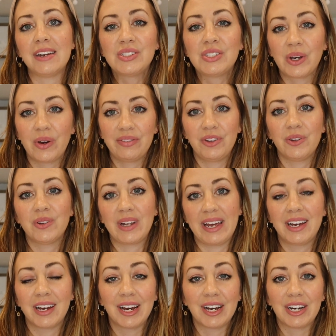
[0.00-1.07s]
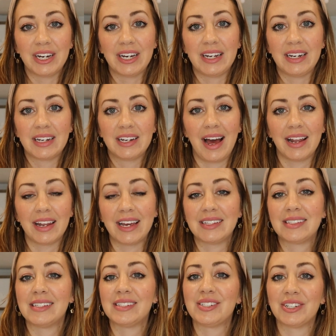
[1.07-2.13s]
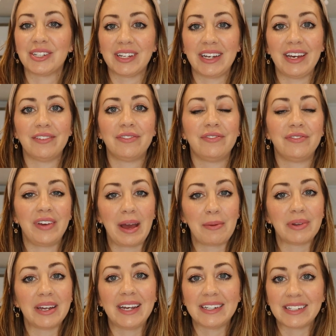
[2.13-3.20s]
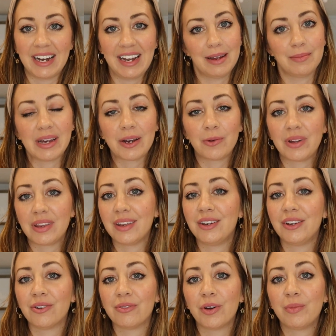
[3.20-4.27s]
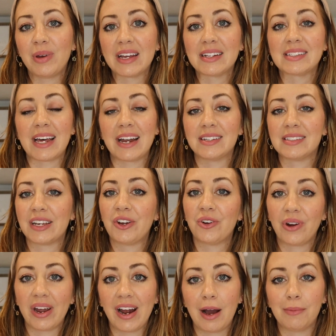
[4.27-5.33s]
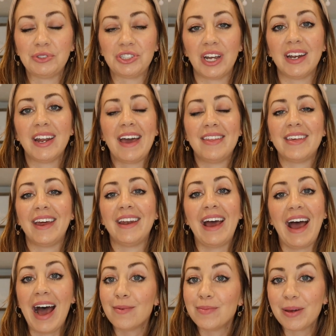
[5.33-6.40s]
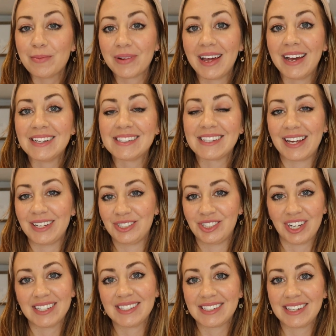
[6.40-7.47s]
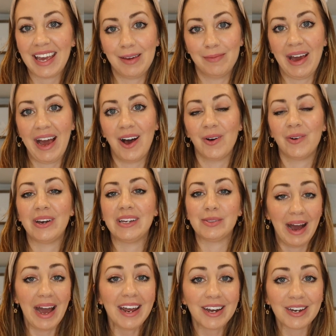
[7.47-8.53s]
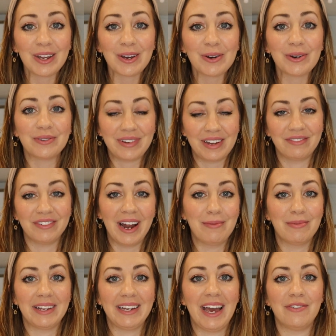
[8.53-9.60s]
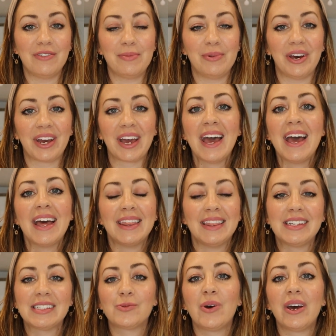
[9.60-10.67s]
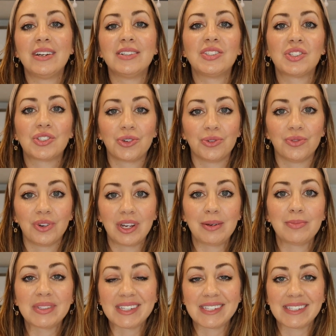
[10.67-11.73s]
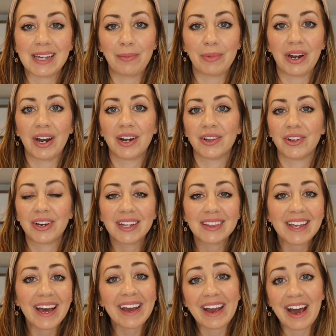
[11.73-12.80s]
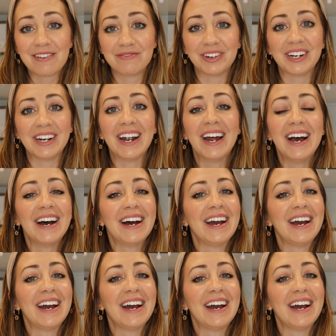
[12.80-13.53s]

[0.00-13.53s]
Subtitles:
So if you like a good like sisterly family dynamic within your romance, that is a great option. And then Happy Place, that just came out, is my new favorite Emily Henry book. This one screams summer. Look at that cover.